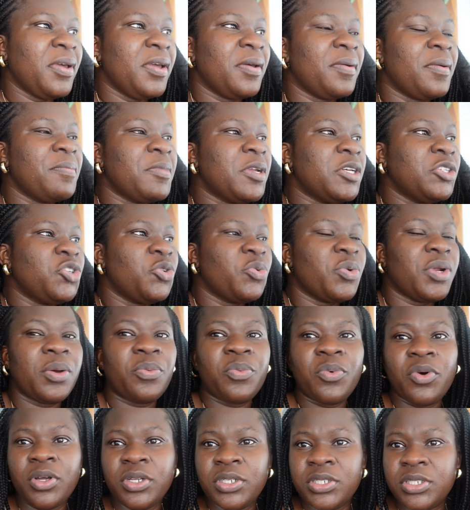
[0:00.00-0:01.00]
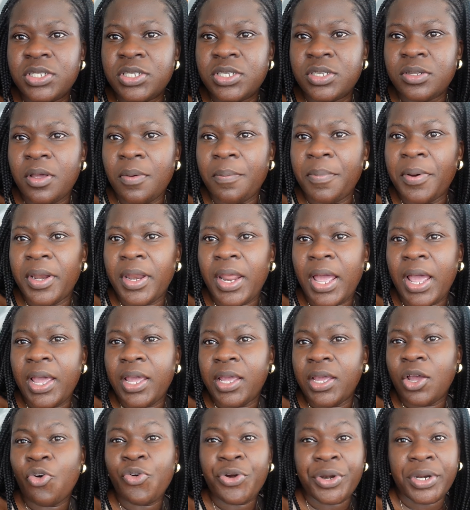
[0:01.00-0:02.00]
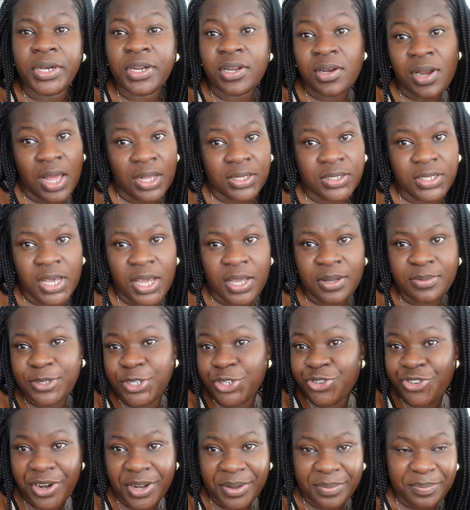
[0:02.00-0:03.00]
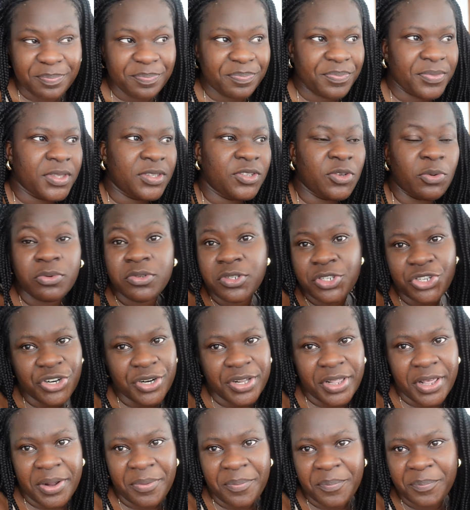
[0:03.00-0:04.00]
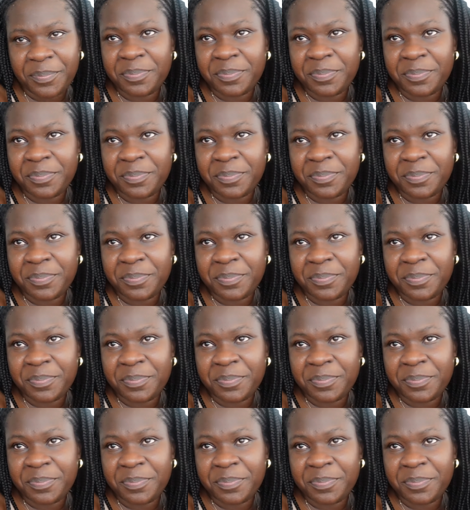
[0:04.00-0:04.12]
but yeah, I'm not sure what I want, but I ordered a latte to drink, so we're starting it.